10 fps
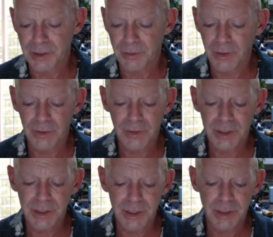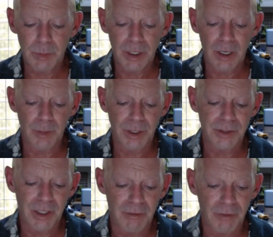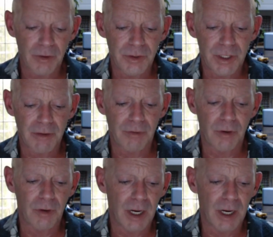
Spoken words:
This is becoming tougher and tougher